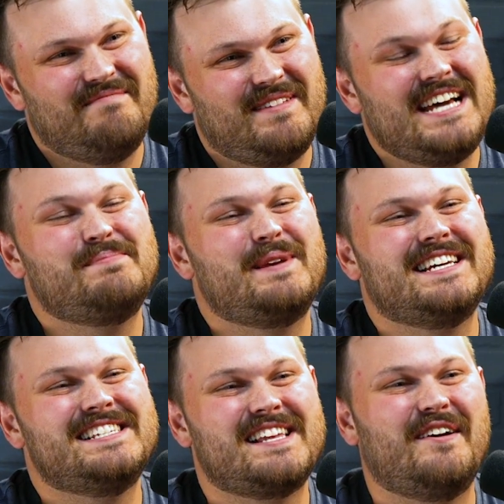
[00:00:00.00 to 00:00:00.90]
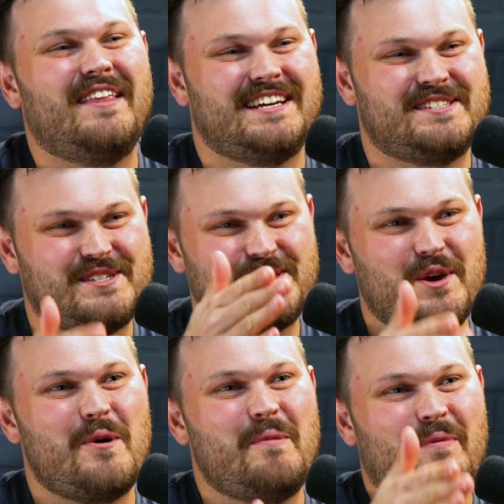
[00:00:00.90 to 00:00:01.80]
But that's because they're like
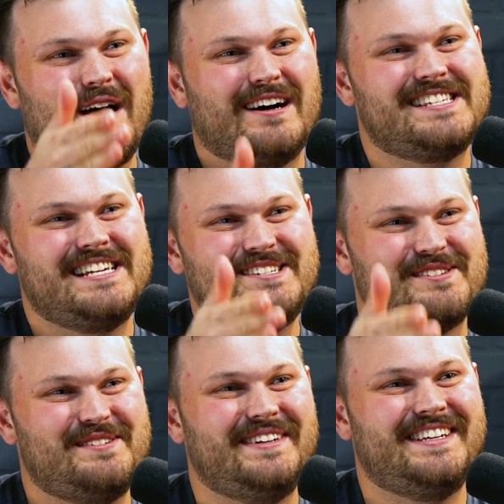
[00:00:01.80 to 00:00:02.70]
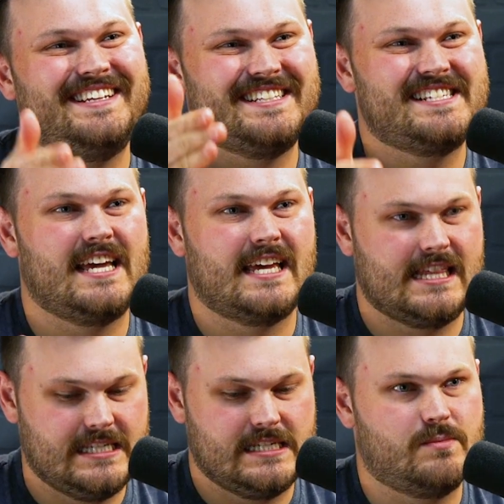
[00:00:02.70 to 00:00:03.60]
so process driven, and it's
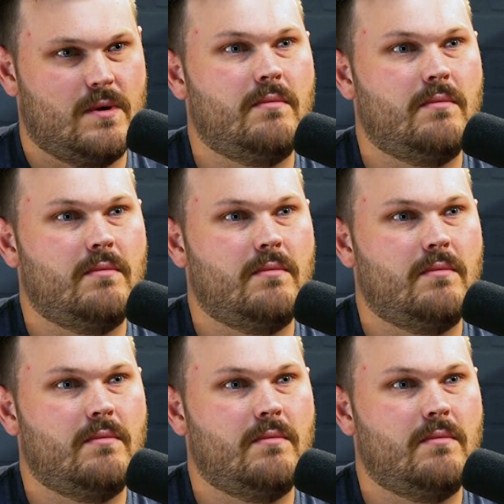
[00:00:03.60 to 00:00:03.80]
like, this is